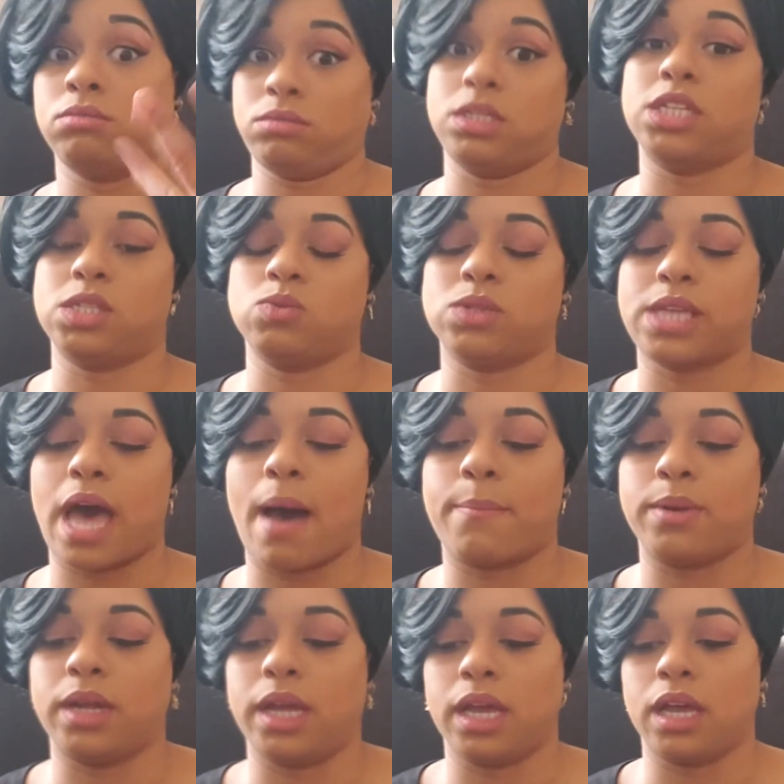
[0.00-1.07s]
This is what's
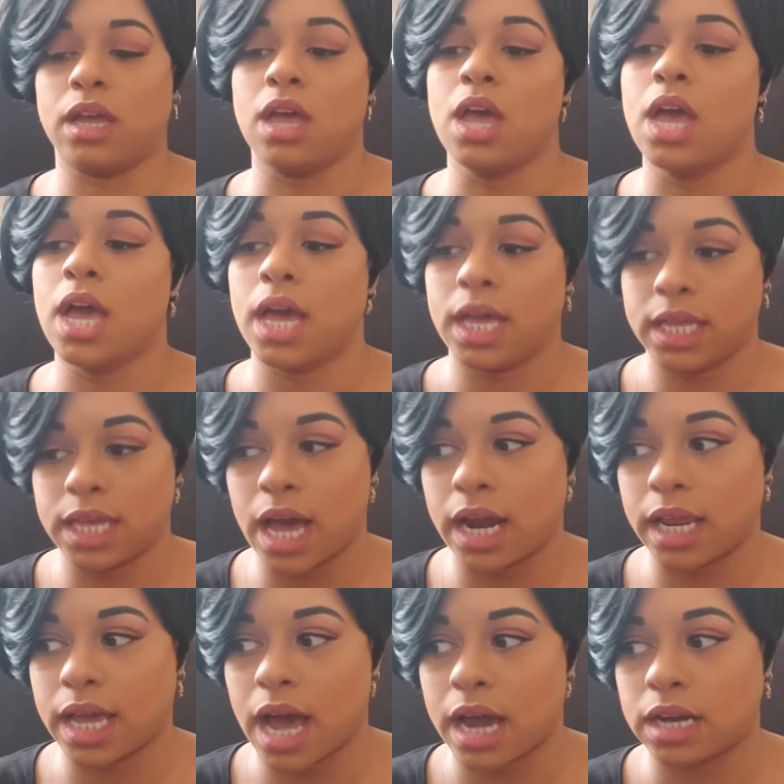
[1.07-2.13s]
happening,
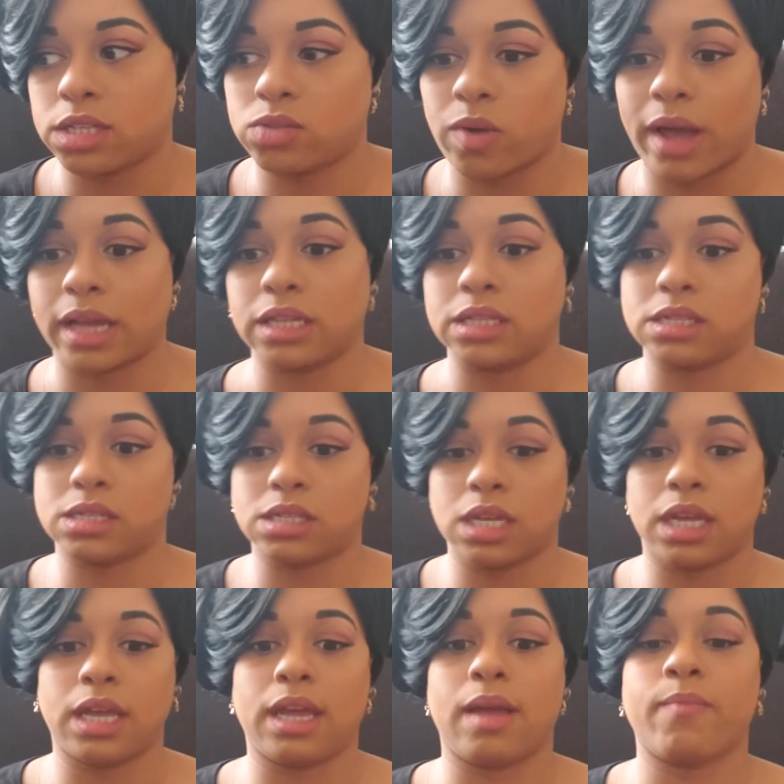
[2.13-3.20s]
yada, yada. So I can
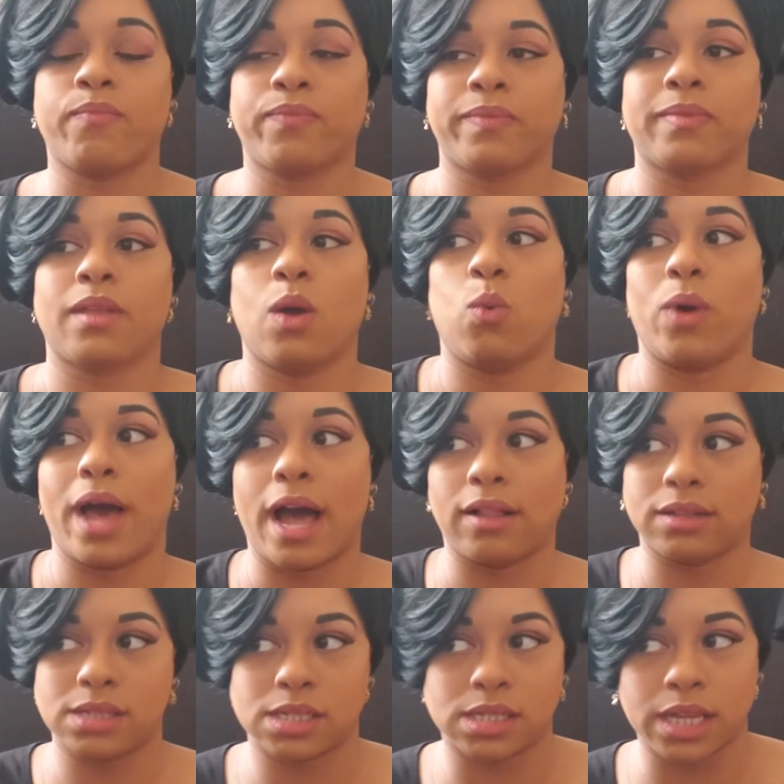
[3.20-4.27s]
see what
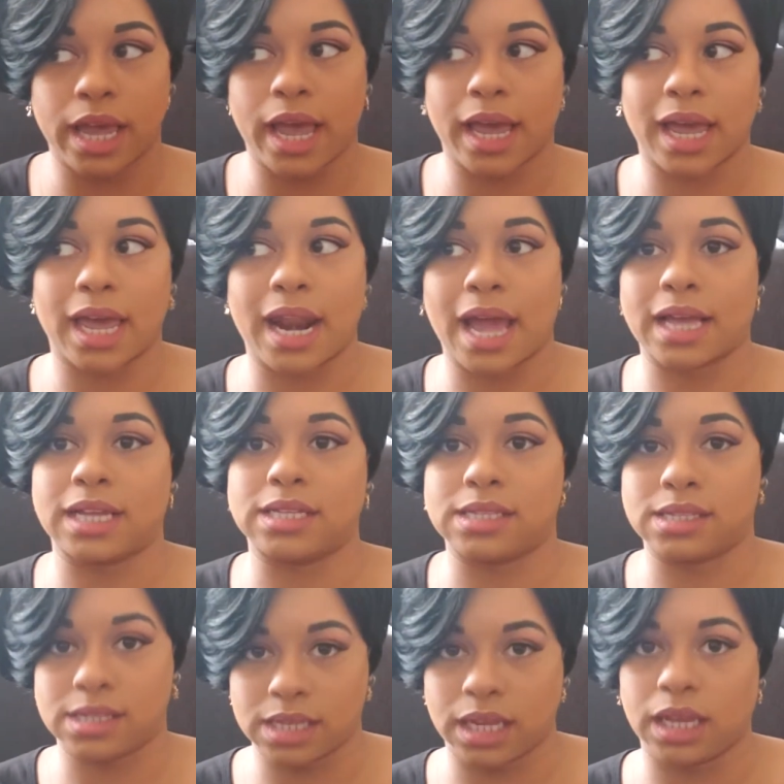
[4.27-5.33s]
Alice is saying and I can
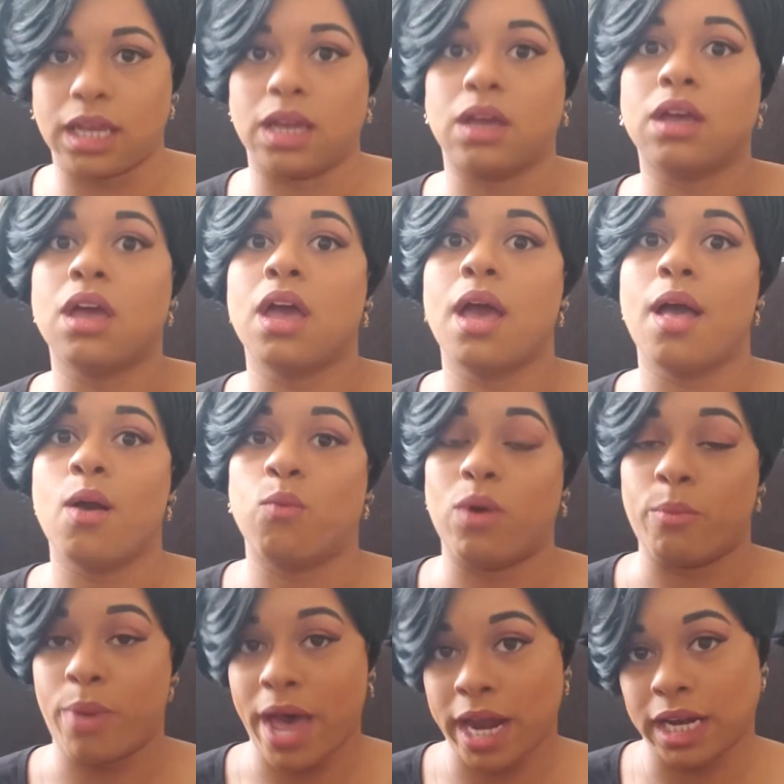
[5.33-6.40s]
see
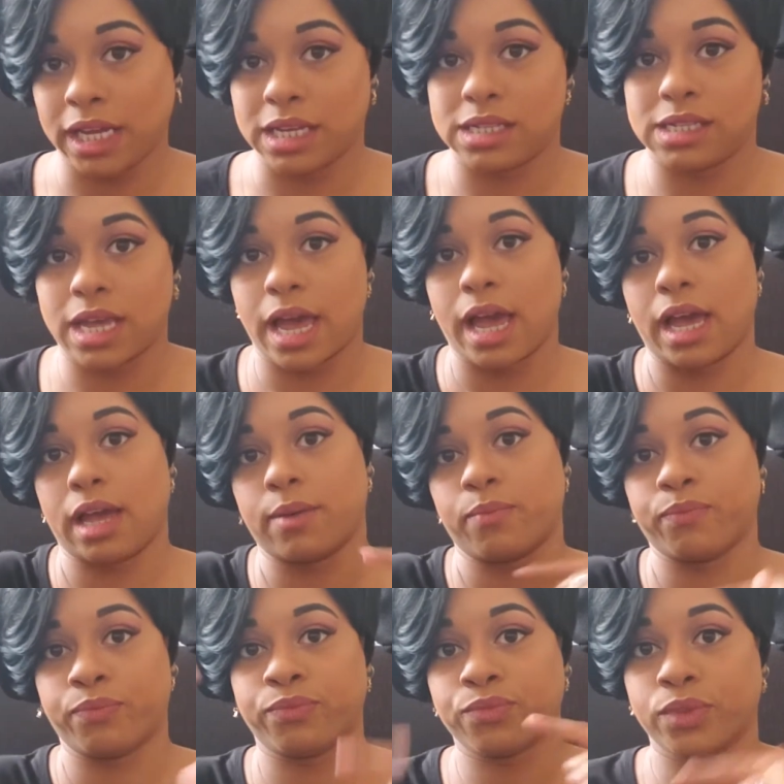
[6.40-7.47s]
what Penny is saying.
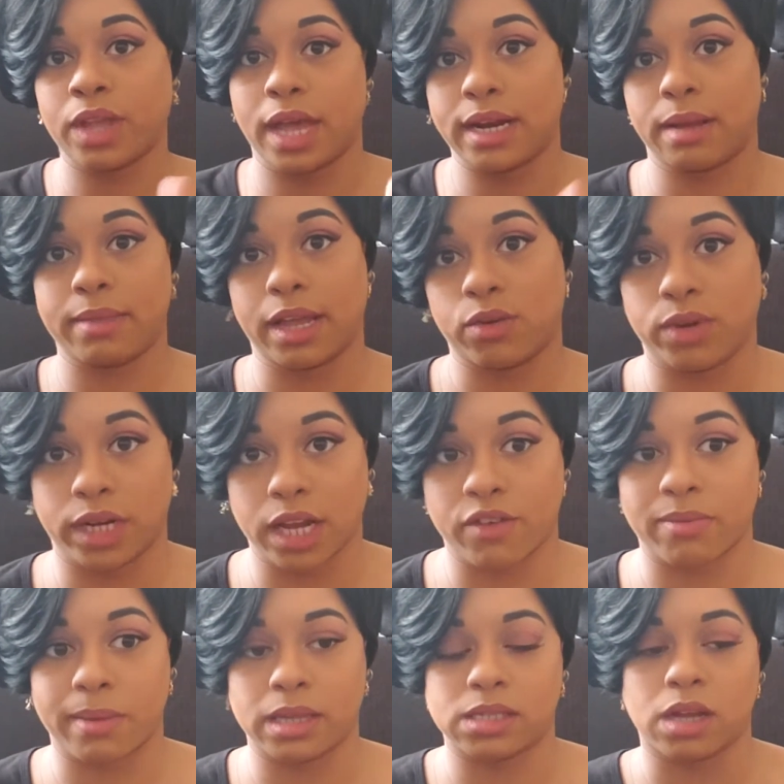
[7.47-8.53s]
And I'm like reading it
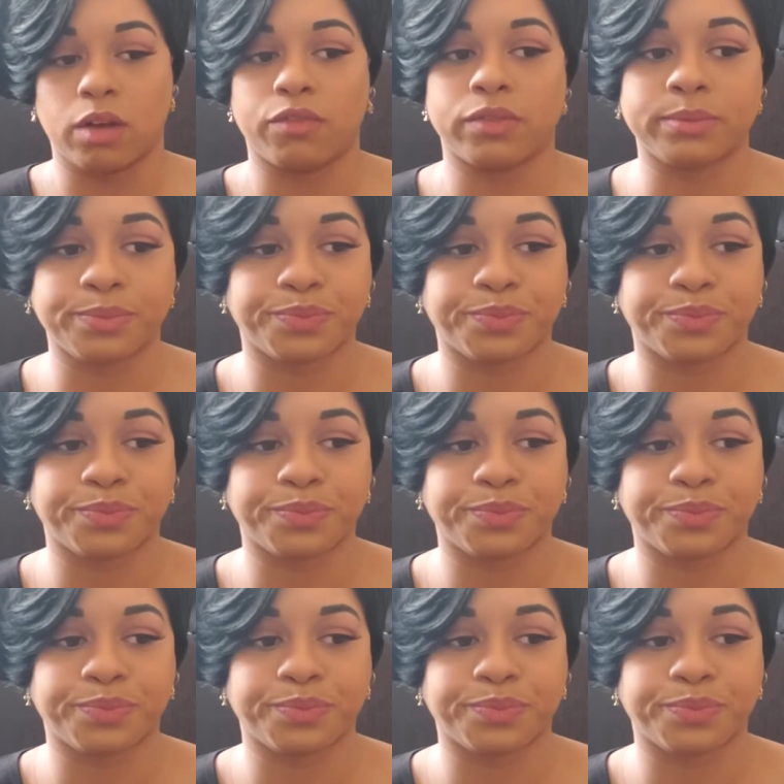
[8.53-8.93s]
for myself.